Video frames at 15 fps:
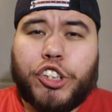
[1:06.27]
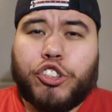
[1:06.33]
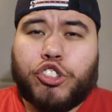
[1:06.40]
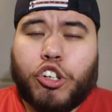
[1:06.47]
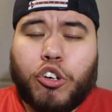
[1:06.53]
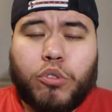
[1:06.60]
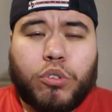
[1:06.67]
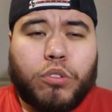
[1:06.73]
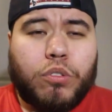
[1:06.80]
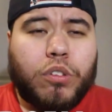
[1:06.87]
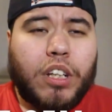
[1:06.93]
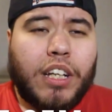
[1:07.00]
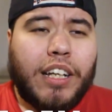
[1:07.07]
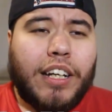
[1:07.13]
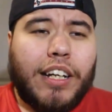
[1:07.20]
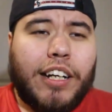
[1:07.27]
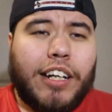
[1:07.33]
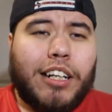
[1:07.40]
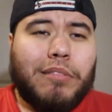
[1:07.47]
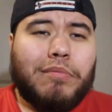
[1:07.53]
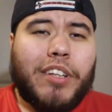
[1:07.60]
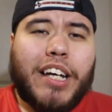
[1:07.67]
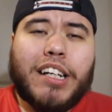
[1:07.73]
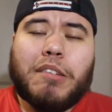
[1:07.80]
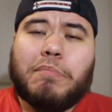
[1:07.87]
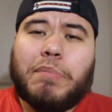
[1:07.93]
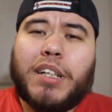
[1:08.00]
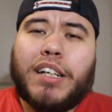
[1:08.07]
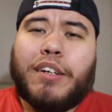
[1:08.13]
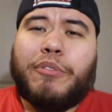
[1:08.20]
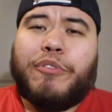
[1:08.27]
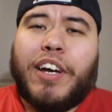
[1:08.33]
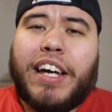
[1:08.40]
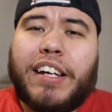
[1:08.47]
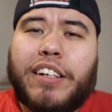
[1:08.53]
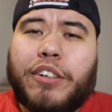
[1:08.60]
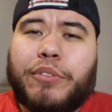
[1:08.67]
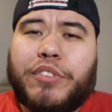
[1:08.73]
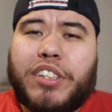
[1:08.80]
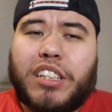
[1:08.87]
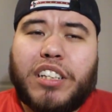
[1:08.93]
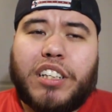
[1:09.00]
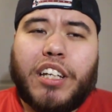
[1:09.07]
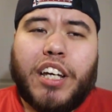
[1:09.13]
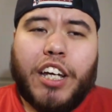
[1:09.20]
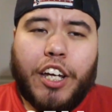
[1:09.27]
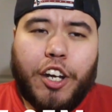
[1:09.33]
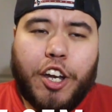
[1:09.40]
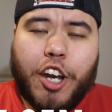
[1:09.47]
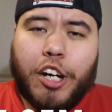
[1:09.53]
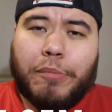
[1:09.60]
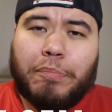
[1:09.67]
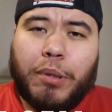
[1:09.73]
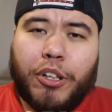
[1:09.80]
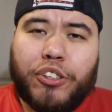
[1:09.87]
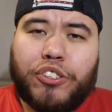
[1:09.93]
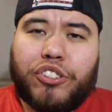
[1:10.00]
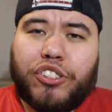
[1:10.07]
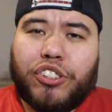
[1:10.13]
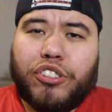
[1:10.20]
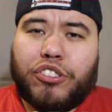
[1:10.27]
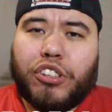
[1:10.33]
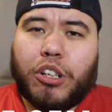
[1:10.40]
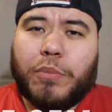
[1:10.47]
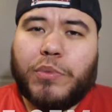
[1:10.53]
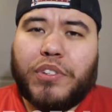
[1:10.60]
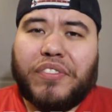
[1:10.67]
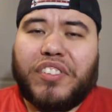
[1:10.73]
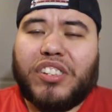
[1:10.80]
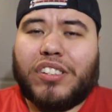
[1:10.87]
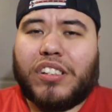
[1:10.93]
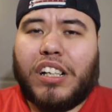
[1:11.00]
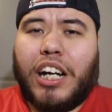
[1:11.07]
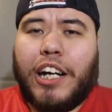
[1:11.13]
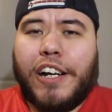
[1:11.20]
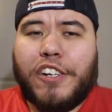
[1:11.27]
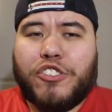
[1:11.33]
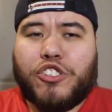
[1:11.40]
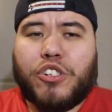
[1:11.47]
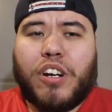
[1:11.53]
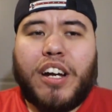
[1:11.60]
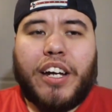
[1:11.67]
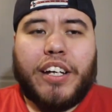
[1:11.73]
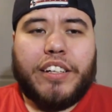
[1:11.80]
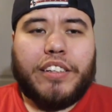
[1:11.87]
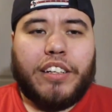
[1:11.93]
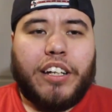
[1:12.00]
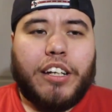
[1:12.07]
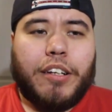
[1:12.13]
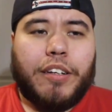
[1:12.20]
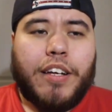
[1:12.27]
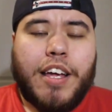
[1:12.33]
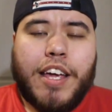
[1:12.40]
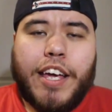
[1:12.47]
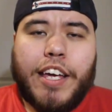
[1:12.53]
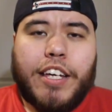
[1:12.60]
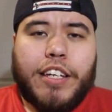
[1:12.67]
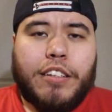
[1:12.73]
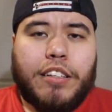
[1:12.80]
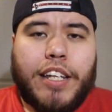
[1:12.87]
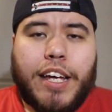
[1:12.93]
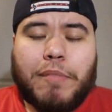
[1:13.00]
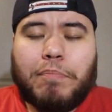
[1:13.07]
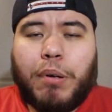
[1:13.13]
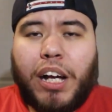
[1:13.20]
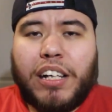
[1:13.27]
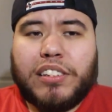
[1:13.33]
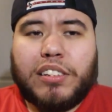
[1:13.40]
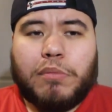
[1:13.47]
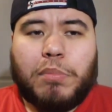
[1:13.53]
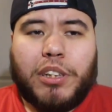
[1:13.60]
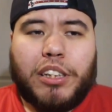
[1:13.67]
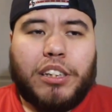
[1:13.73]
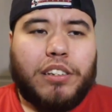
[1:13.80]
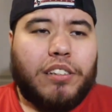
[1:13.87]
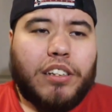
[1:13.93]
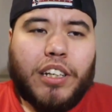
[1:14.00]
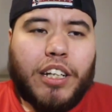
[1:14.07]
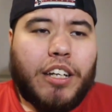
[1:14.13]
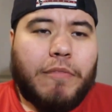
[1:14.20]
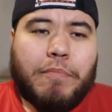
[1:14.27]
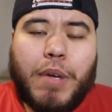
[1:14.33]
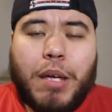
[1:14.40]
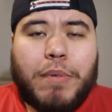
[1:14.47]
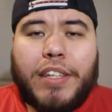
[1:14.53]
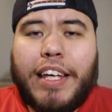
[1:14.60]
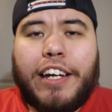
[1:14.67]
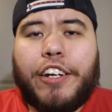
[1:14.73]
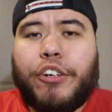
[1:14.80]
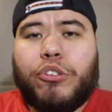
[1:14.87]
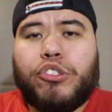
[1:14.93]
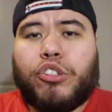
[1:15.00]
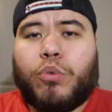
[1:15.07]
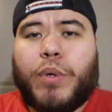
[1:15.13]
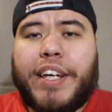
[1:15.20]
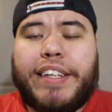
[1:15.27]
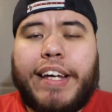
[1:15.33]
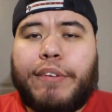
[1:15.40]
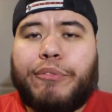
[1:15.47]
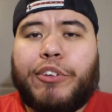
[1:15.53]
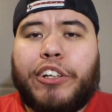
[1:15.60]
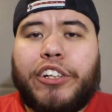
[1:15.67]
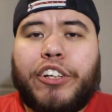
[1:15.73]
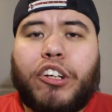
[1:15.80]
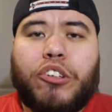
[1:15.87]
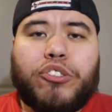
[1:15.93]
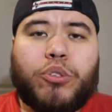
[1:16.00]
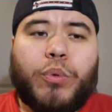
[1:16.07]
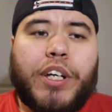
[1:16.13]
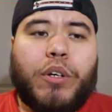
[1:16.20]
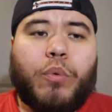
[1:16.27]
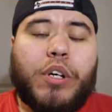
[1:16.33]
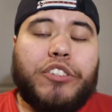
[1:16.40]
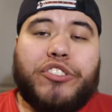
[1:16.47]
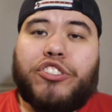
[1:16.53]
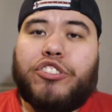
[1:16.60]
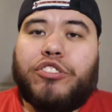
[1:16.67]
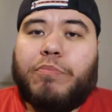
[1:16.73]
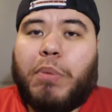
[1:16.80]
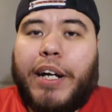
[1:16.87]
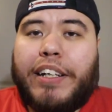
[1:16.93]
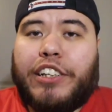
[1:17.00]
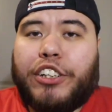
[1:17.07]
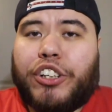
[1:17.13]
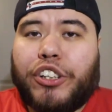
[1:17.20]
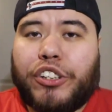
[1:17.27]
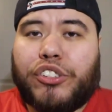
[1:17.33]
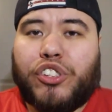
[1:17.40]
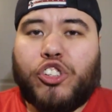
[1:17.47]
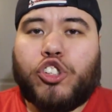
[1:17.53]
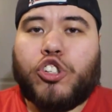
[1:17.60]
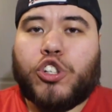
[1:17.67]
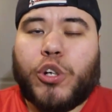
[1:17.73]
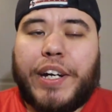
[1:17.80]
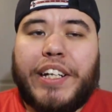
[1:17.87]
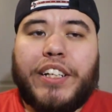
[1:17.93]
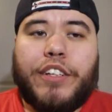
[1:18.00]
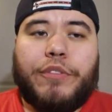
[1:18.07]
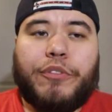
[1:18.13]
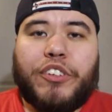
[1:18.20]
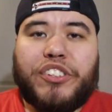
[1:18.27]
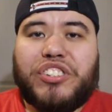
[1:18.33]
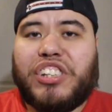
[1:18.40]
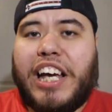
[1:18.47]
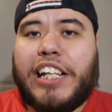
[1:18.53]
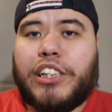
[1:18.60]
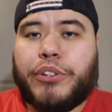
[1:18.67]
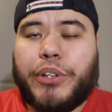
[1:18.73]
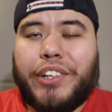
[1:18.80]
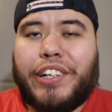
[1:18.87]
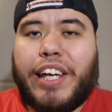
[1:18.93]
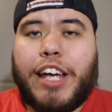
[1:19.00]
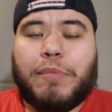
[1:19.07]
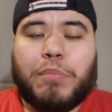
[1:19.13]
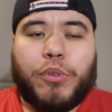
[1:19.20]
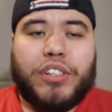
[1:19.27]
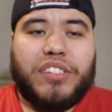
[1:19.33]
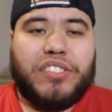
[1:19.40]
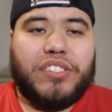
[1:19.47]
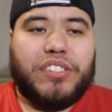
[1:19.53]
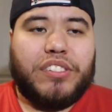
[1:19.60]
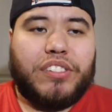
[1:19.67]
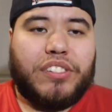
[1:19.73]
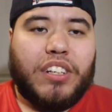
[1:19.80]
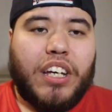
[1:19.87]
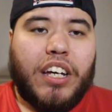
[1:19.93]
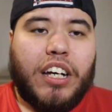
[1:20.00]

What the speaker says: in total, I'm not a big fan of the numbers in terms of his contract. And that possibly, maybe that goes away, that feeling goes away once Brandon Cooks is traded for salary cap reasons.